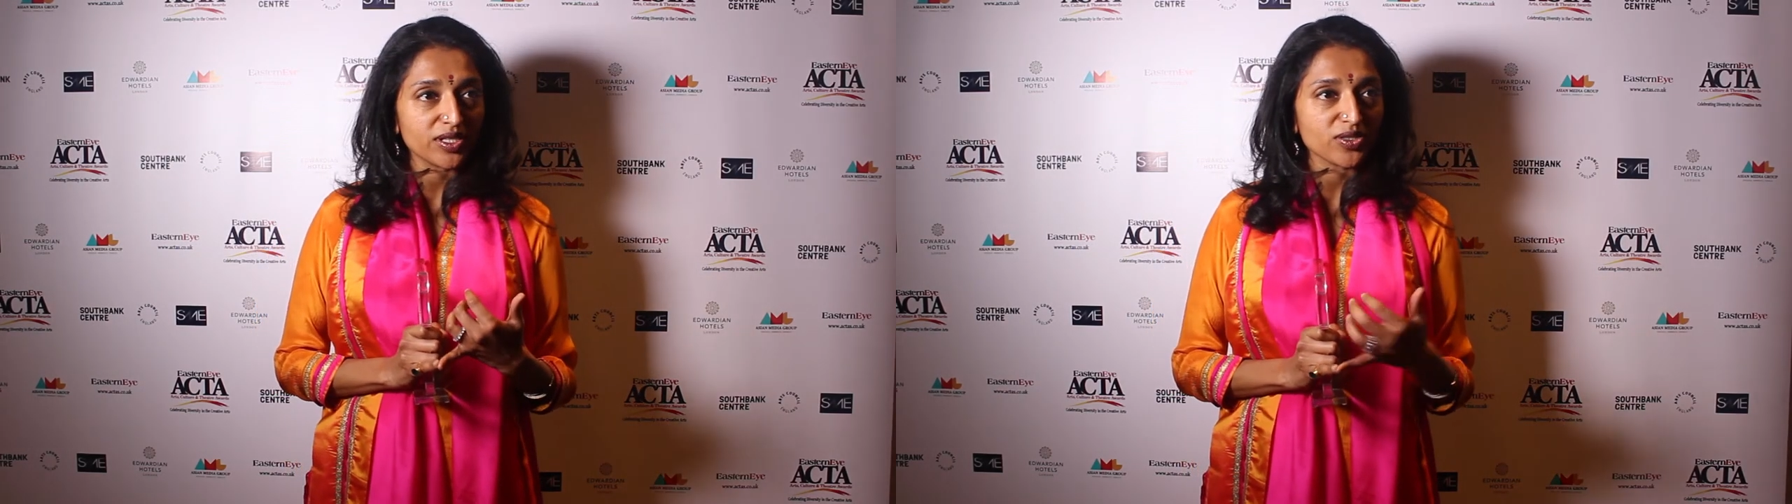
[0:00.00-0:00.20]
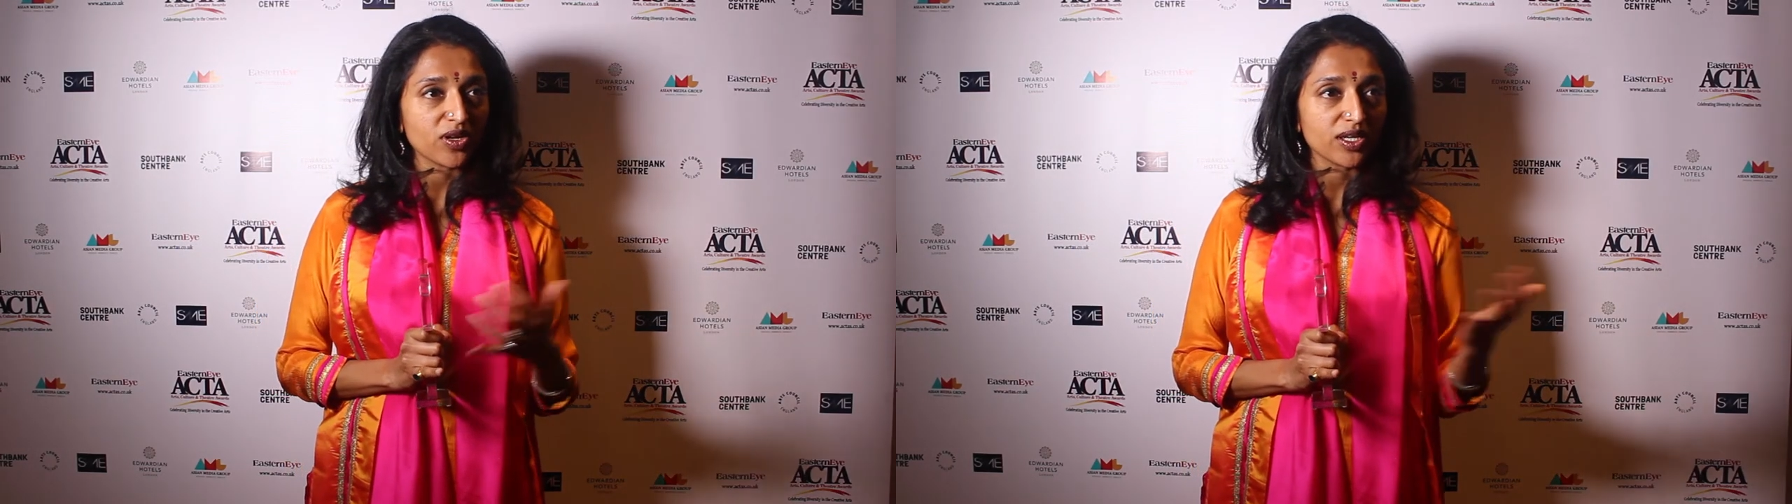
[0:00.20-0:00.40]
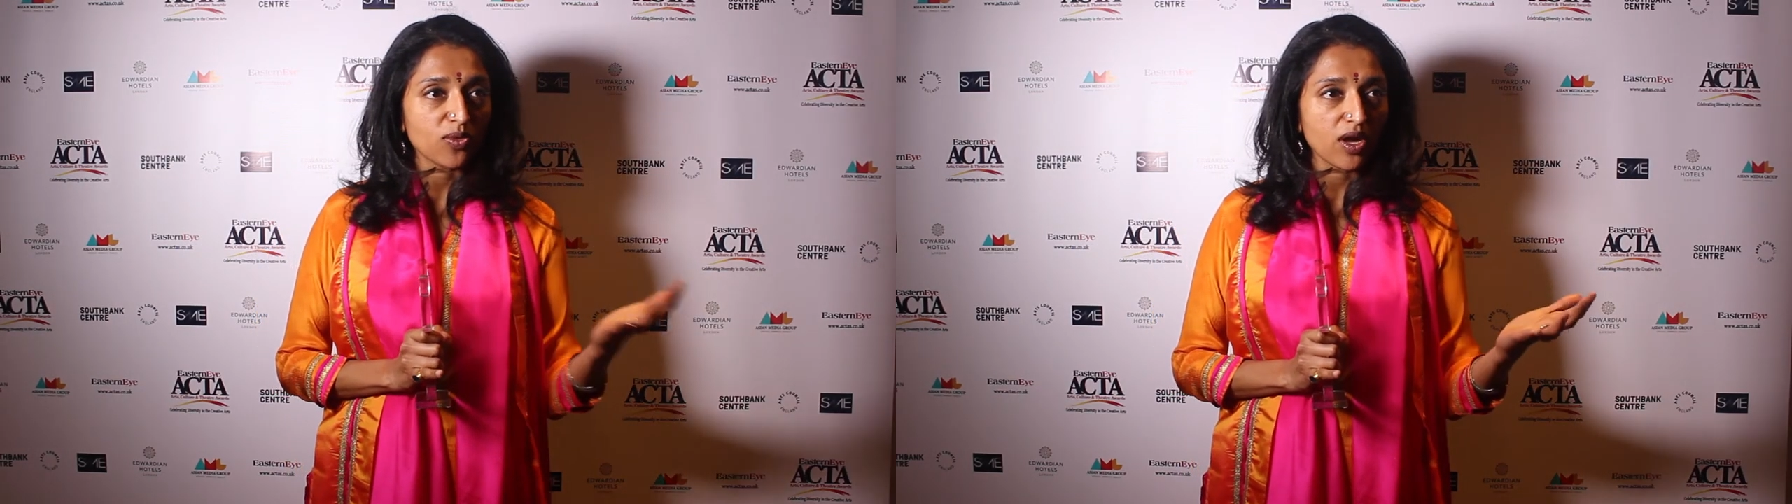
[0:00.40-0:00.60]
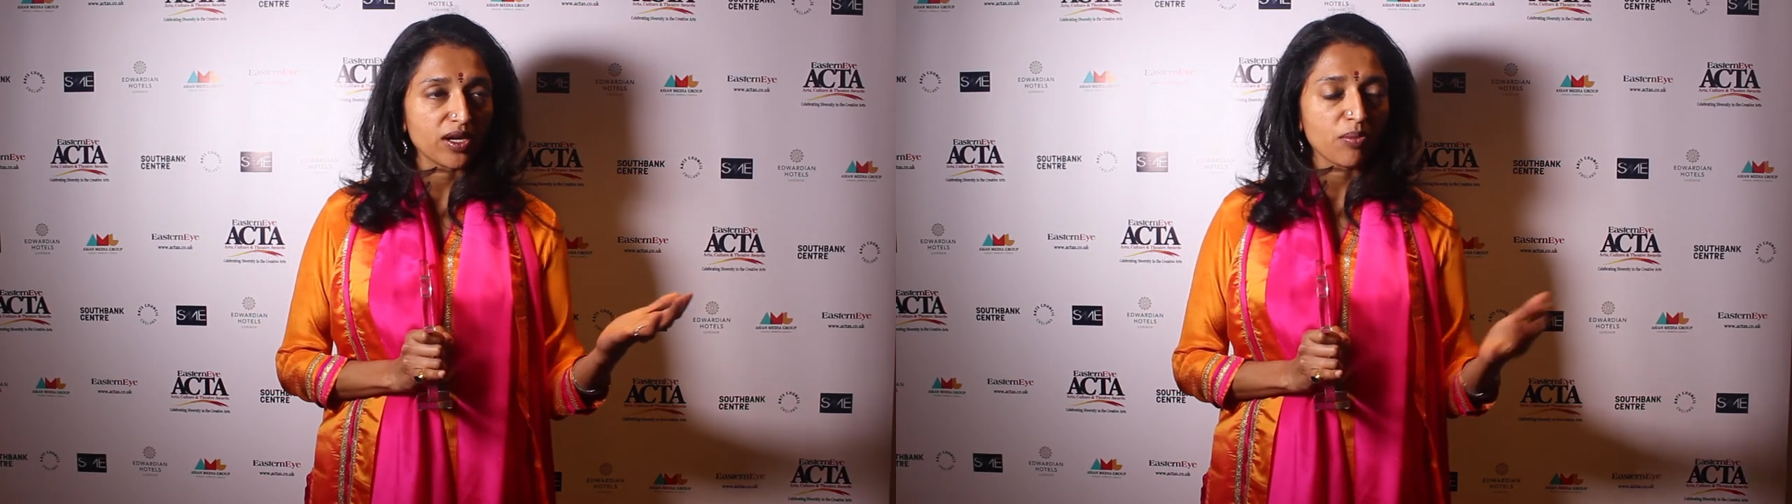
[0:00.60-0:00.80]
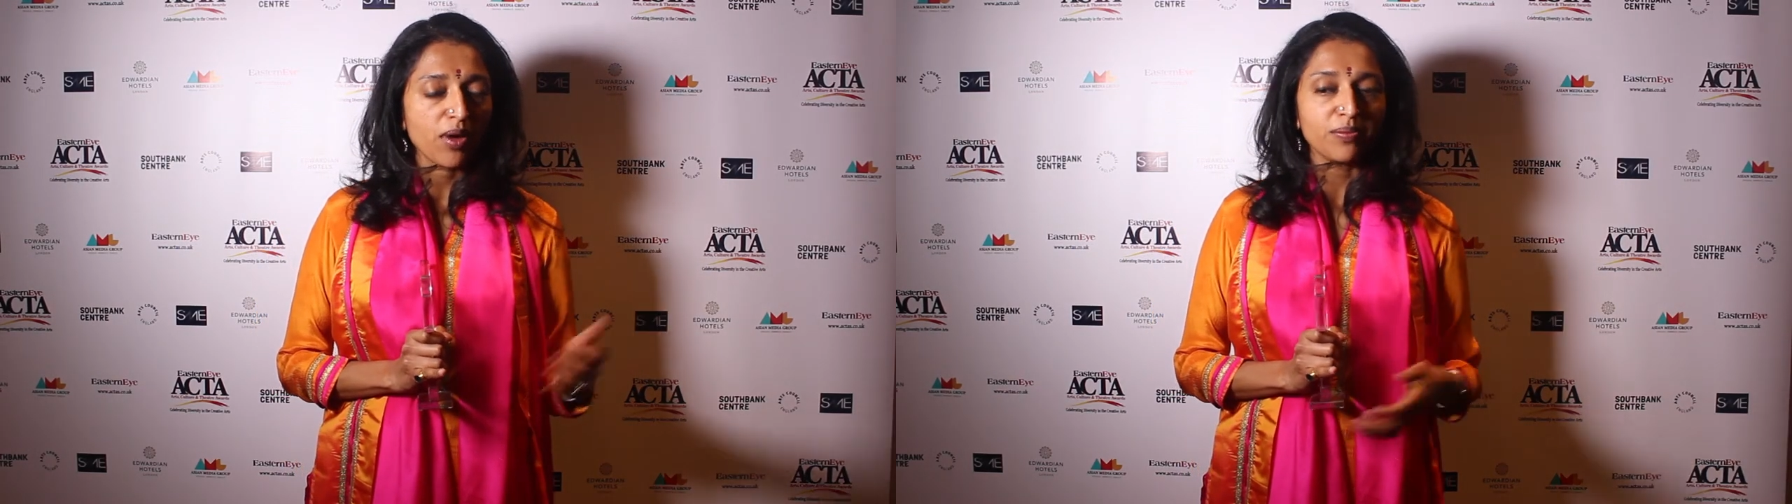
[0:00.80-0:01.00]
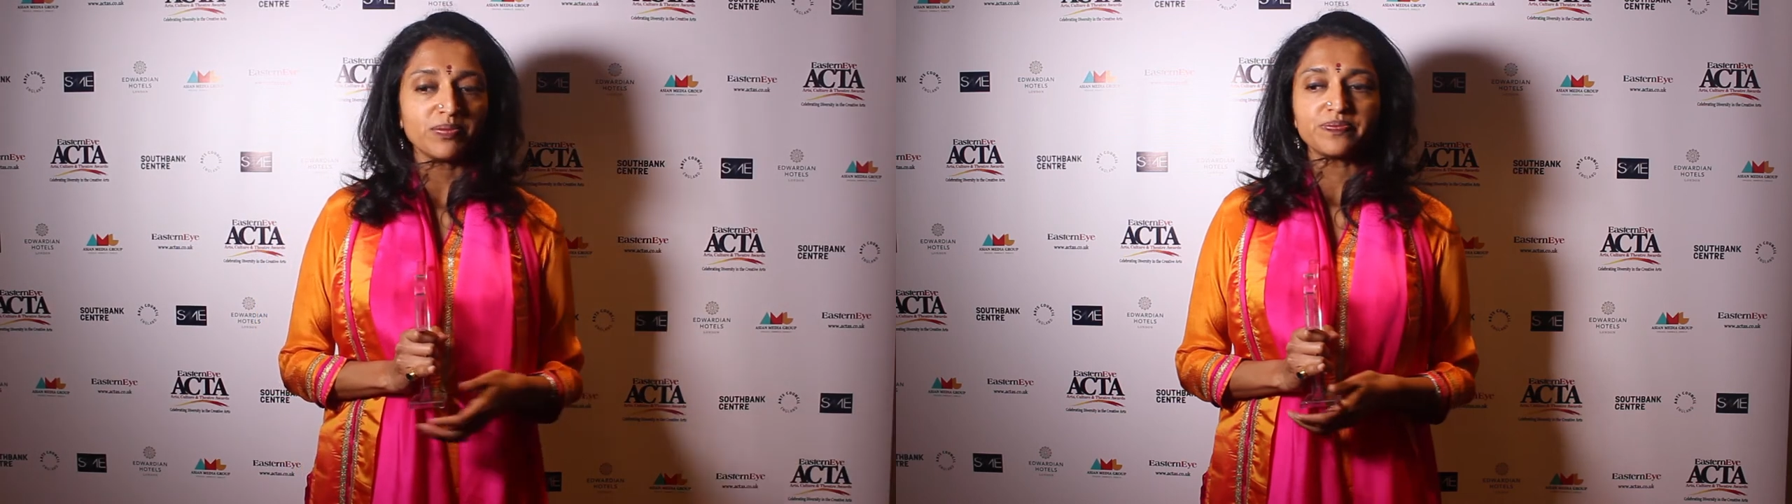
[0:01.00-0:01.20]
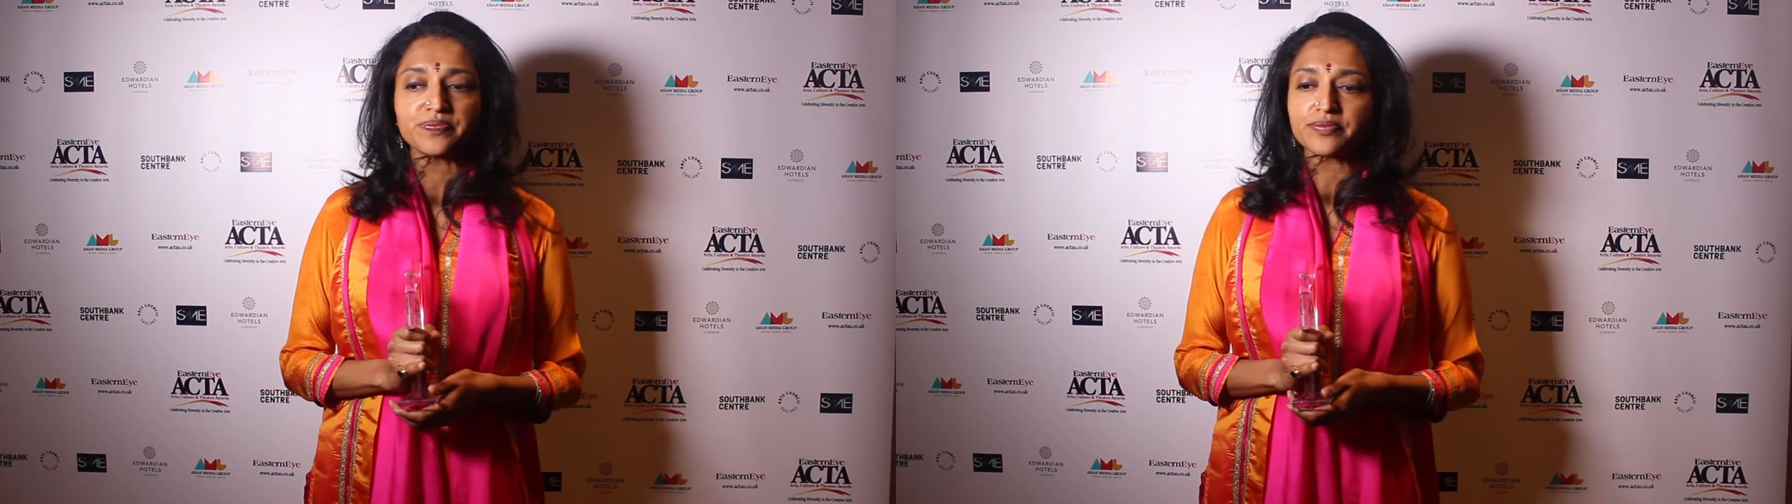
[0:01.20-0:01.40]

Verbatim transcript: It's called Iguana Mom.